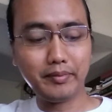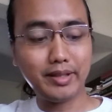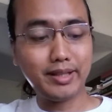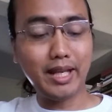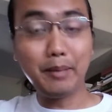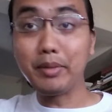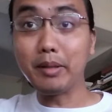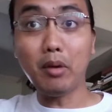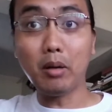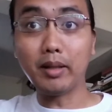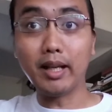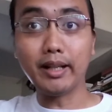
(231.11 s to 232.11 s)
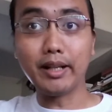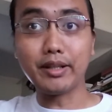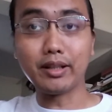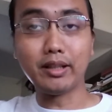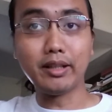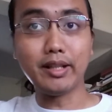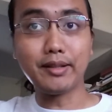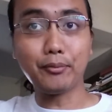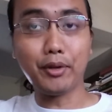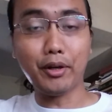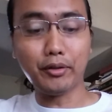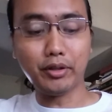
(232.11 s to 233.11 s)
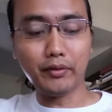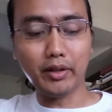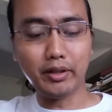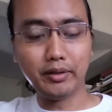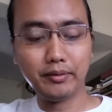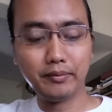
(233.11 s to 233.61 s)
same bebop line actually, just one octave higher.